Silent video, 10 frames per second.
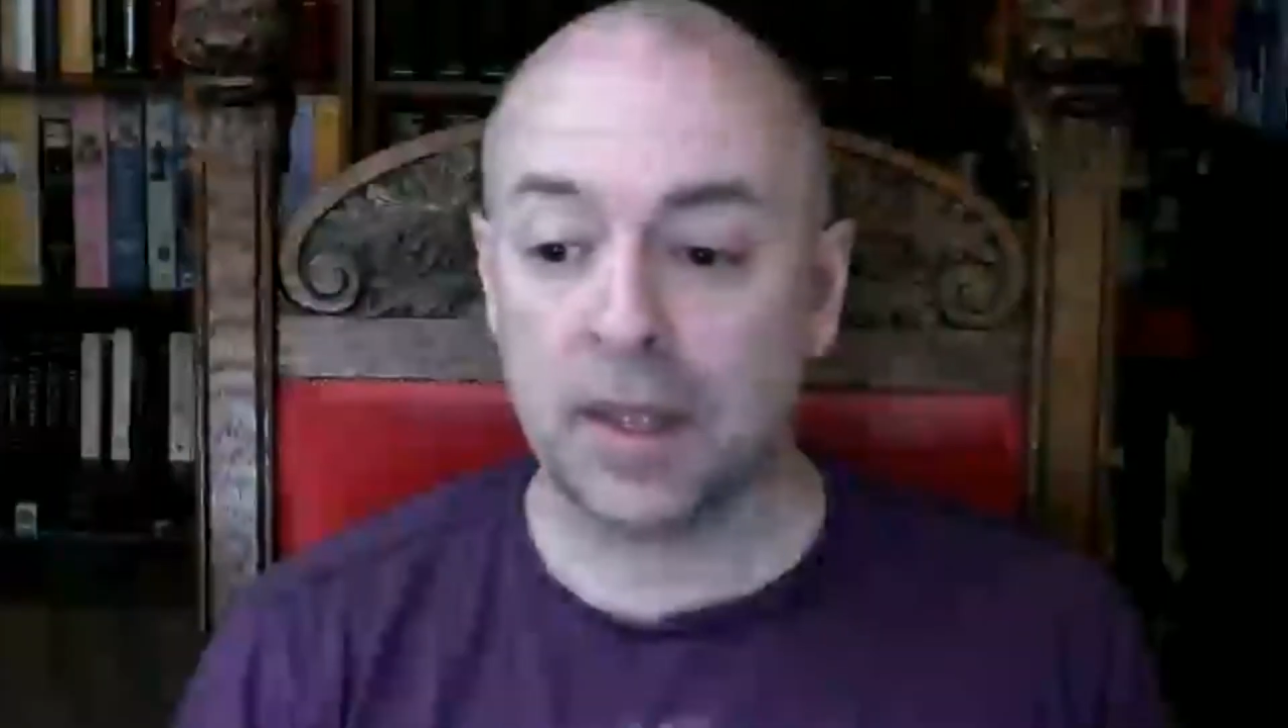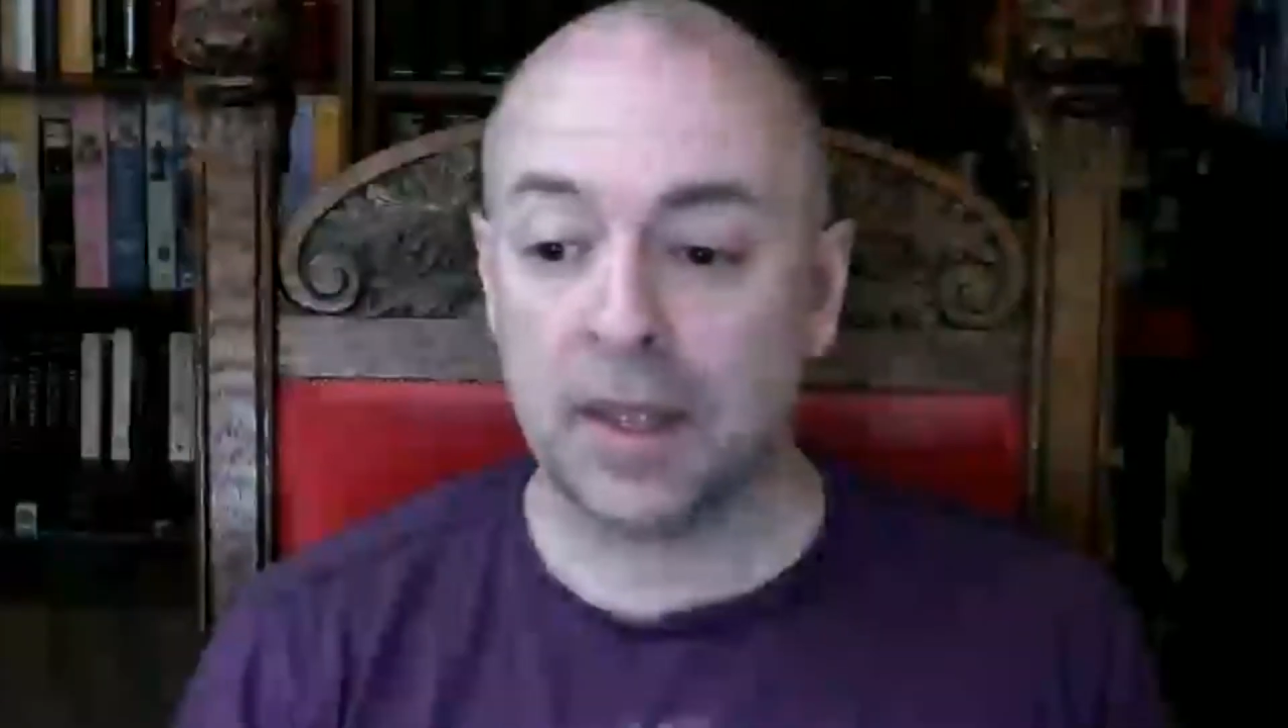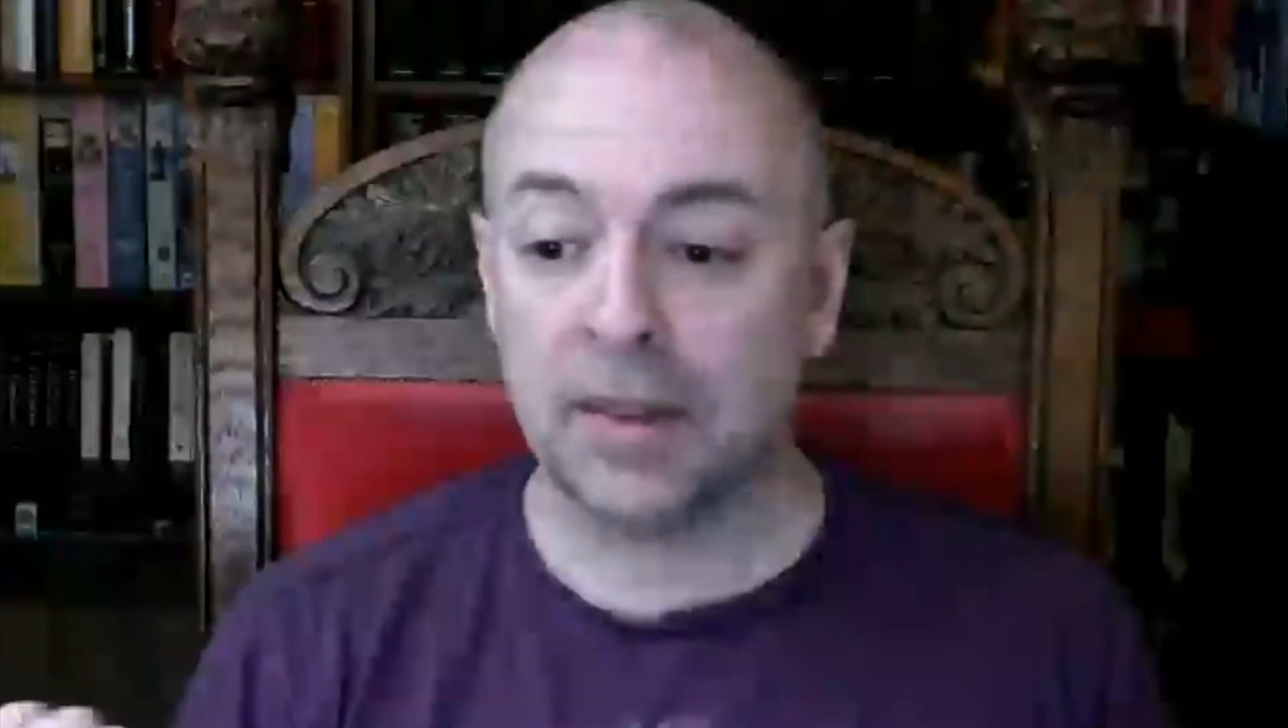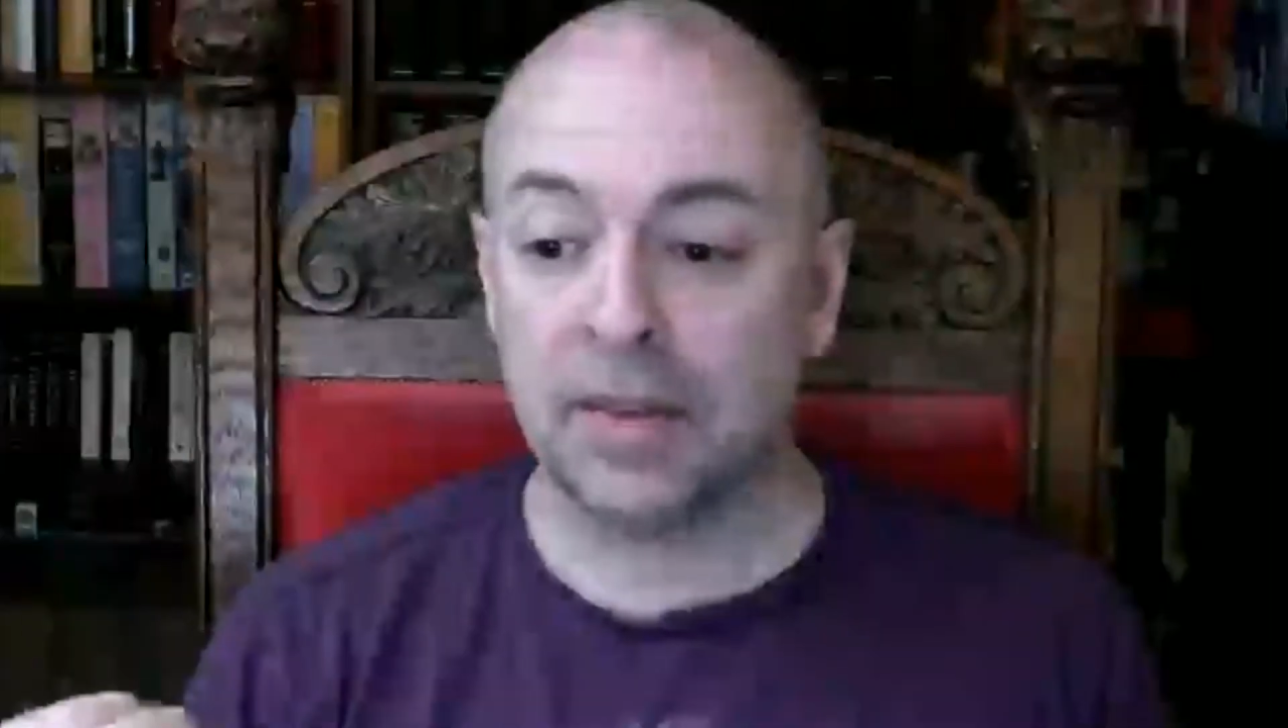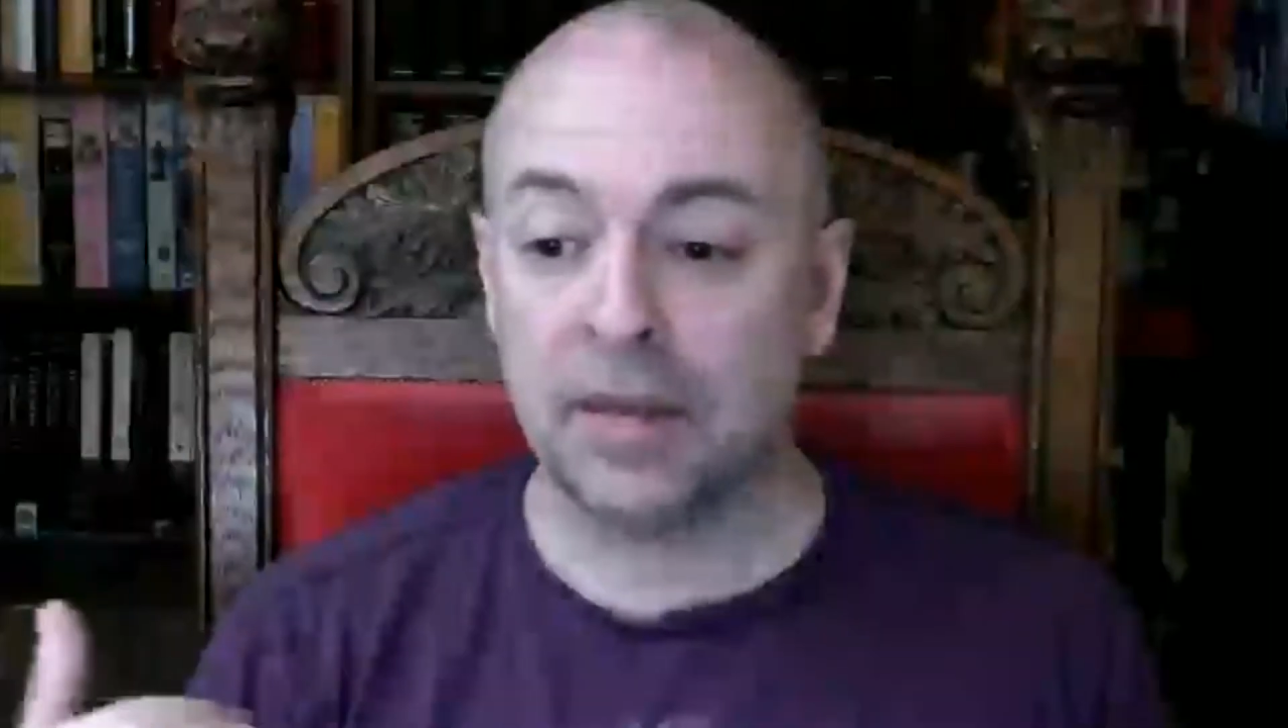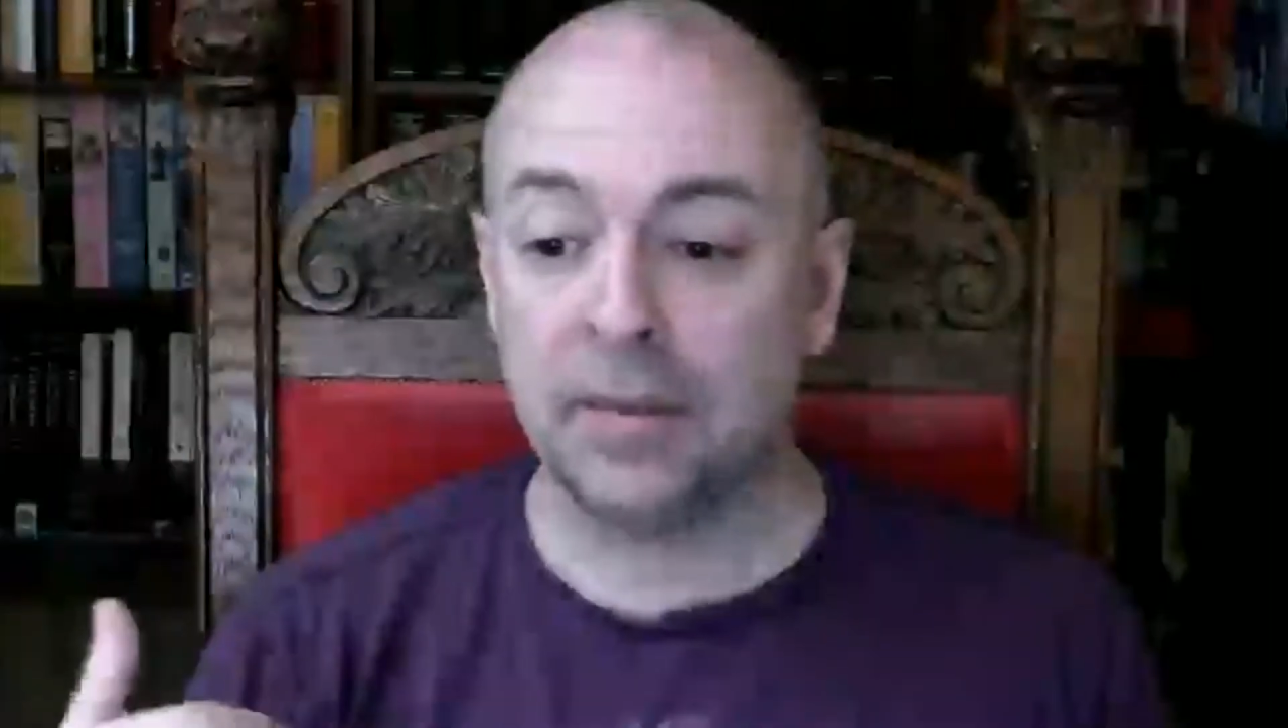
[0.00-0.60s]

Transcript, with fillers: they may